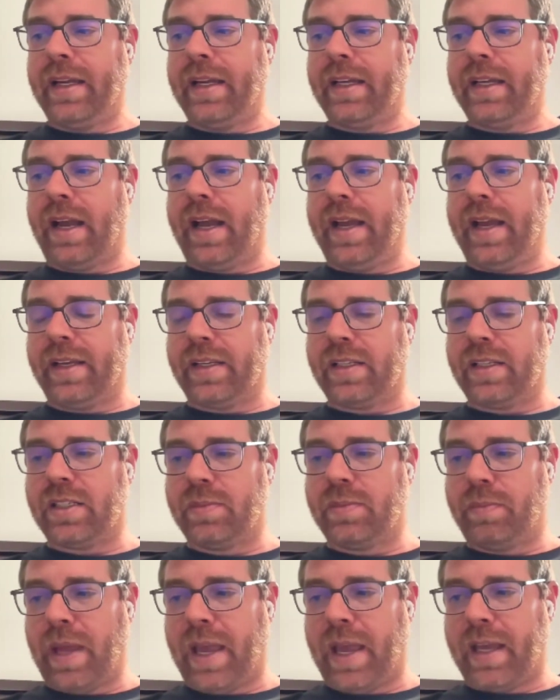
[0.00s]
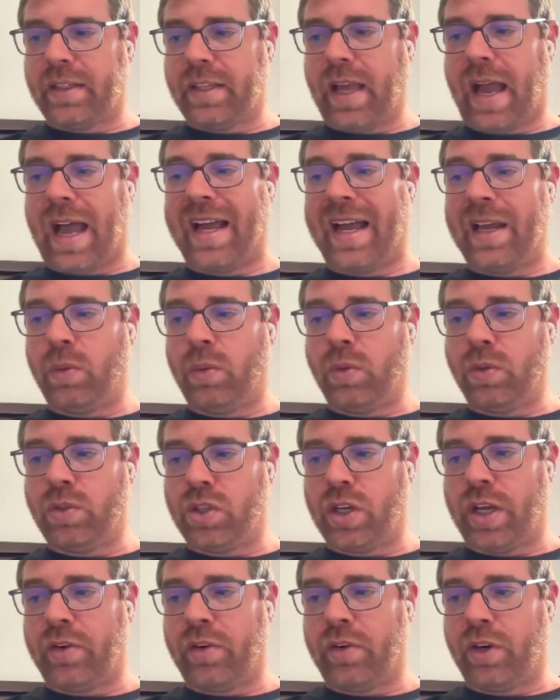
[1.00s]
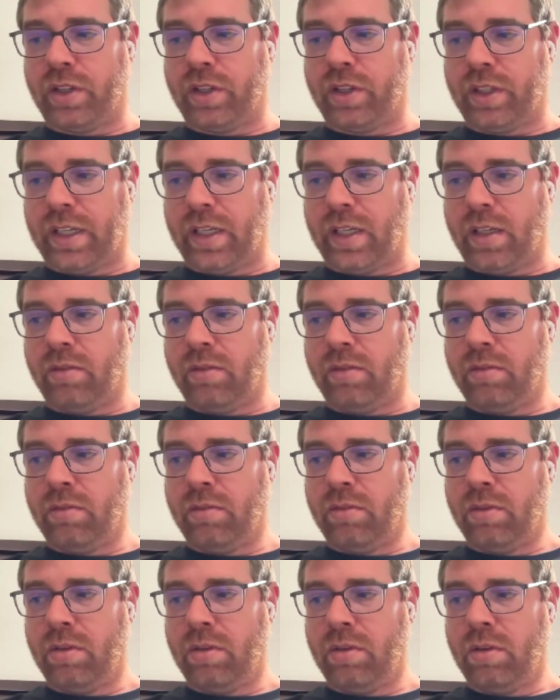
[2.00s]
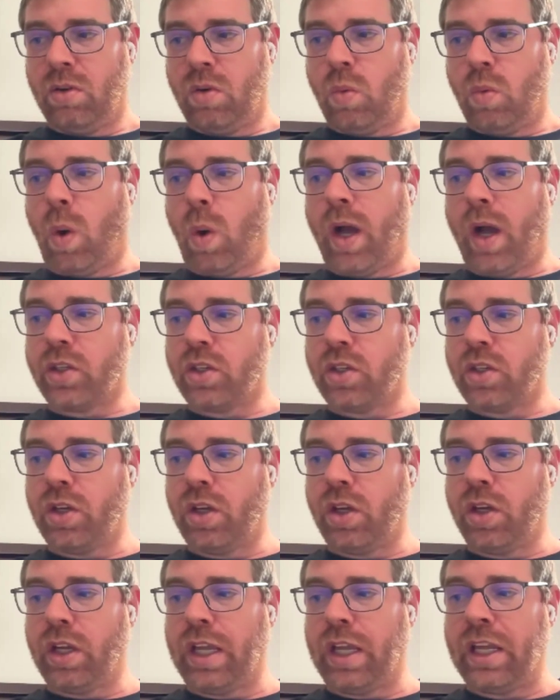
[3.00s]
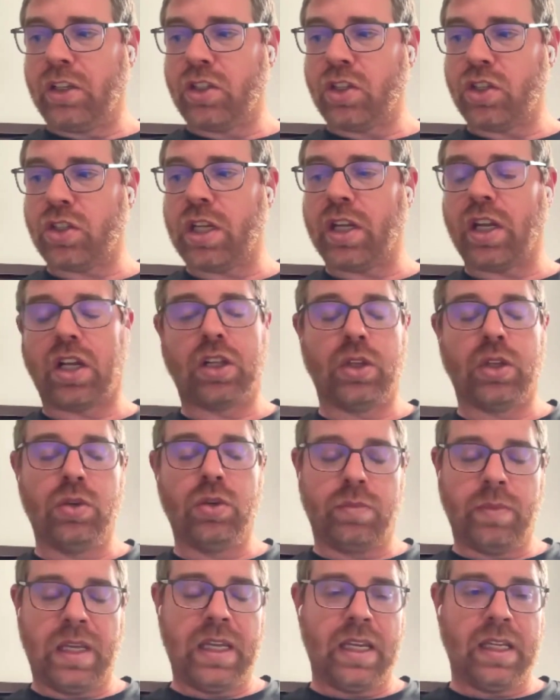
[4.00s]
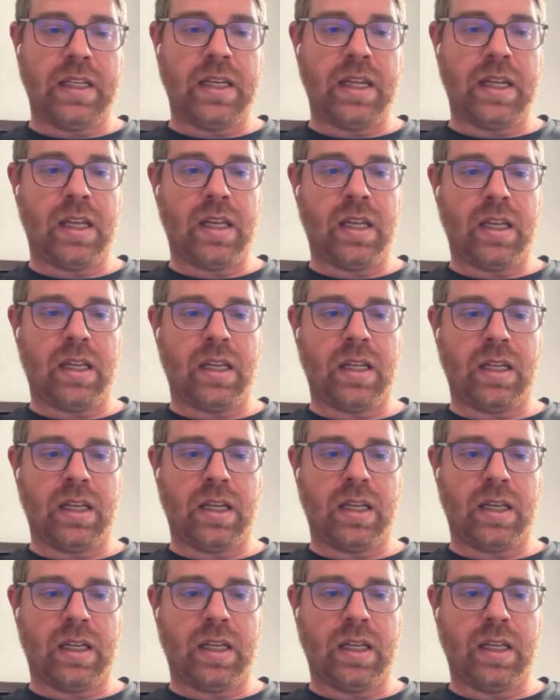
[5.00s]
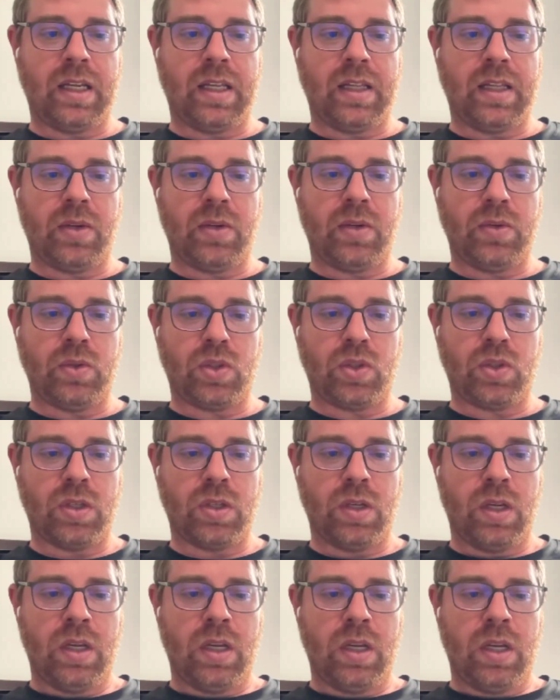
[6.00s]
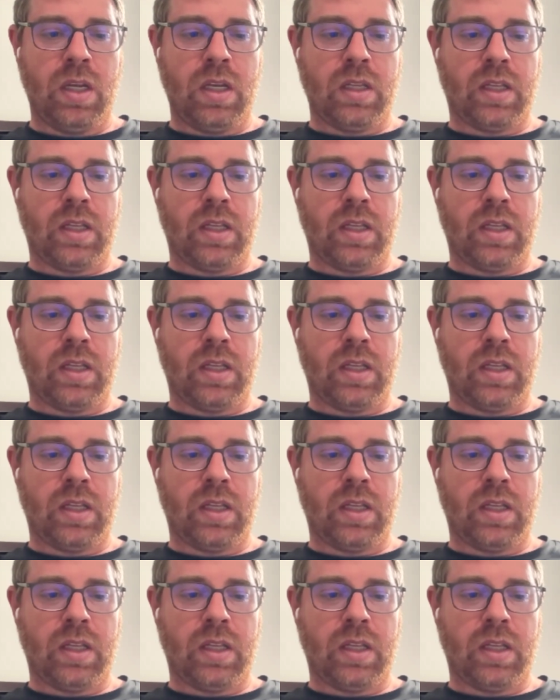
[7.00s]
I expect that I will generally watch and just include me in any of those.